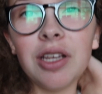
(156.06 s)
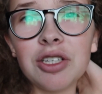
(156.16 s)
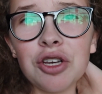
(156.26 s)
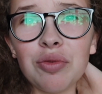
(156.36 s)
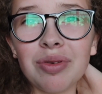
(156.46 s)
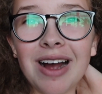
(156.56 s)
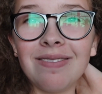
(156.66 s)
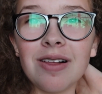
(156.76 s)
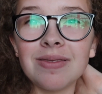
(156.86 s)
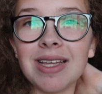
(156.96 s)
The 2
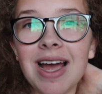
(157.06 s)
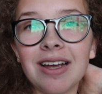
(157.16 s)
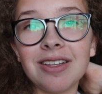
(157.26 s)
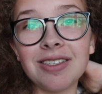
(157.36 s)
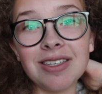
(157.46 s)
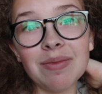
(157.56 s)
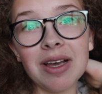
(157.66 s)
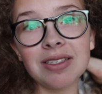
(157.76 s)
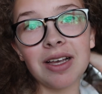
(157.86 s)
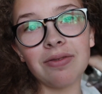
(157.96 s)
problems that I could see
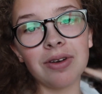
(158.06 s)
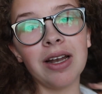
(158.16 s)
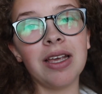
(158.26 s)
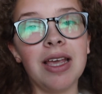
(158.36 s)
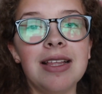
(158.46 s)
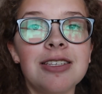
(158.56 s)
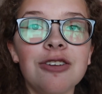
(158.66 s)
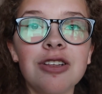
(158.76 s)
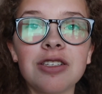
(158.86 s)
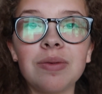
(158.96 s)
myself running
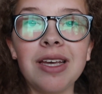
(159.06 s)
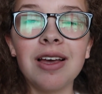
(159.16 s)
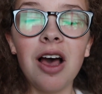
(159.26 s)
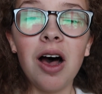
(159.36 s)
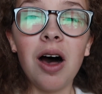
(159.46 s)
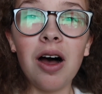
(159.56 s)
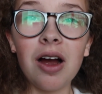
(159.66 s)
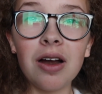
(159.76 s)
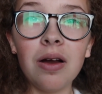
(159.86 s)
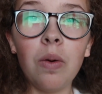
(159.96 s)
into this week
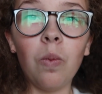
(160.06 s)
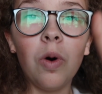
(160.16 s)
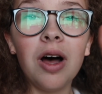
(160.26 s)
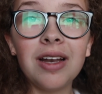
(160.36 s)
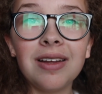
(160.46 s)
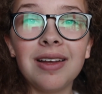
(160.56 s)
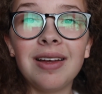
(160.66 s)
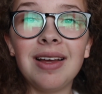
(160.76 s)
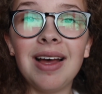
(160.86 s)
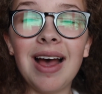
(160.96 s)
are, 1,
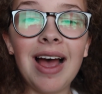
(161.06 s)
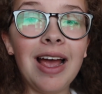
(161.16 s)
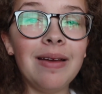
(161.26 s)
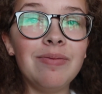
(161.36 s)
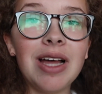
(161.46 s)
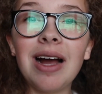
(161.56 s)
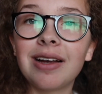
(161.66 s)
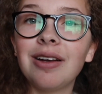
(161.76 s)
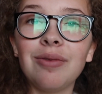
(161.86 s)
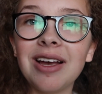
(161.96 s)
I'm
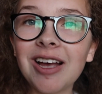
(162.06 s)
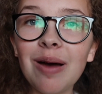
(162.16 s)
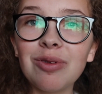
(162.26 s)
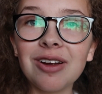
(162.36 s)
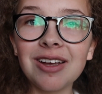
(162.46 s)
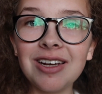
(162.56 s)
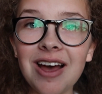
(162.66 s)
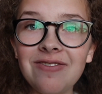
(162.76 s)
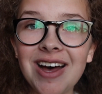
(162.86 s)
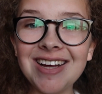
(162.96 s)
not gonna wake up early
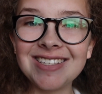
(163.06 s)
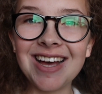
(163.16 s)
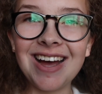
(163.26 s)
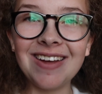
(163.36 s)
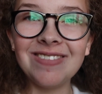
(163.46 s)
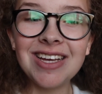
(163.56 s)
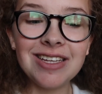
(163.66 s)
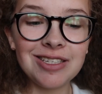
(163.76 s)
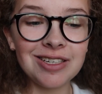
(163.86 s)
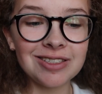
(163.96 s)
enough on time
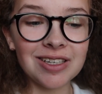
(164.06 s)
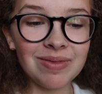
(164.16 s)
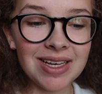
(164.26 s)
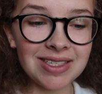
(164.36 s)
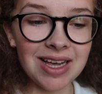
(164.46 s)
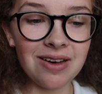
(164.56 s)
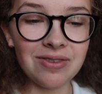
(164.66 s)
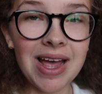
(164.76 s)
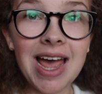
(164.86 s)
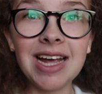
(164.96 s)
to cook
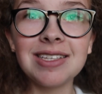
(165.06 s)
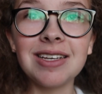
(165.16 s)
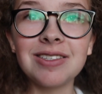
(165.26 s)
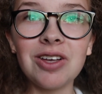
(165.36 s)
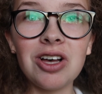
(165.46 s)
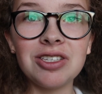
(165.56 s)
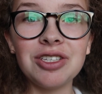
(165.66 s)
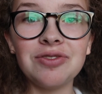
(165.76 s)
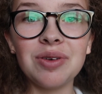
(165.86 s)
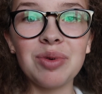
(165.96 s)
myself eggs and
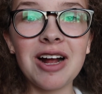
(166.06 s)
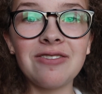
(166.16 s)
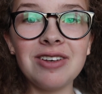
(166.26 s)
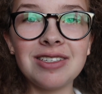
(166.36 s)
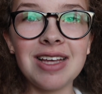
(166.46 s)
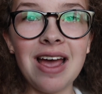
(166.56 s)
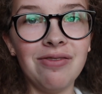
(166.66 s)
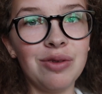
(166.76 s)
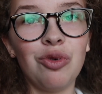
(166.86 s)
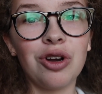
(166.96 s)
sausage for breakfast
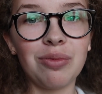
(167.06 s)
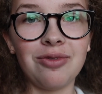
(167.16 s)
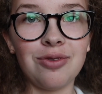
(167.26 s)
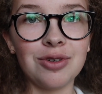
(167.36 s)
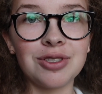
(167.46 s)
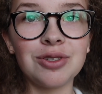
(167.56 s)
every morning before